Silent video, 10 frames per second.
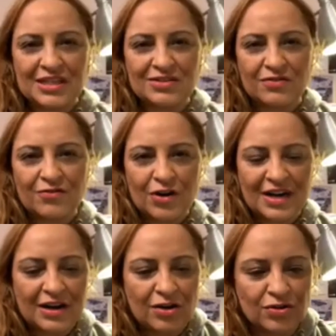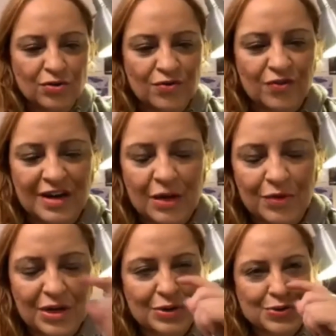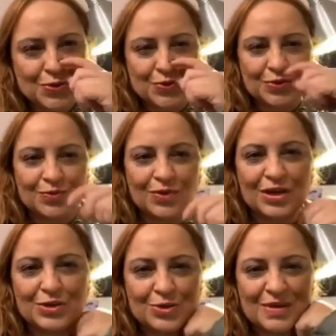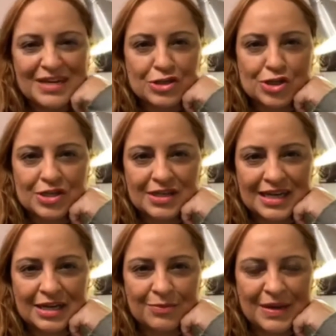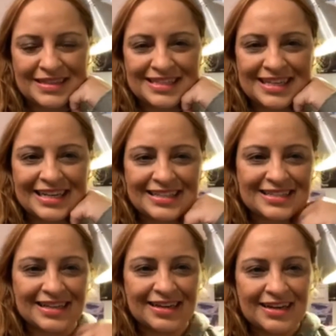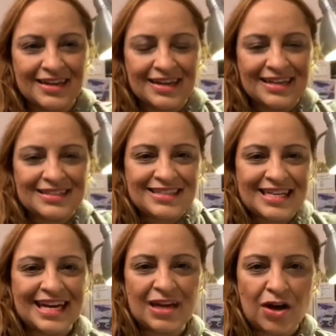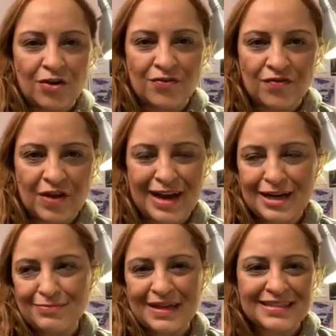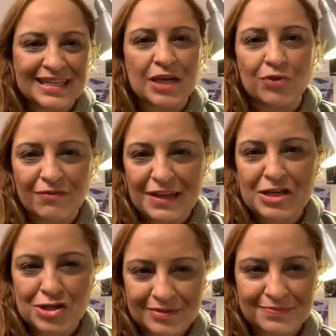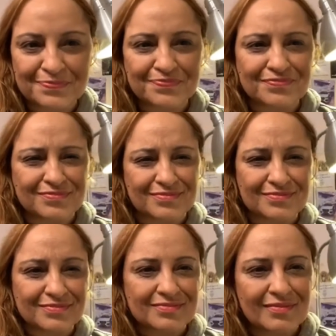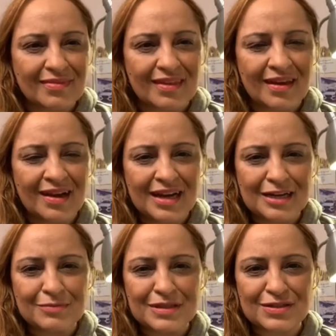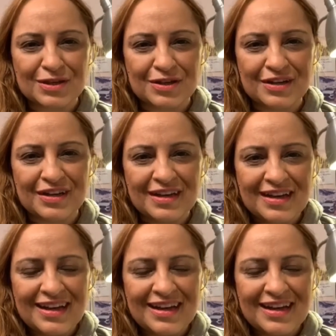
is on Good Friday. We don't do much. Basically, it's a day of basically reflection. So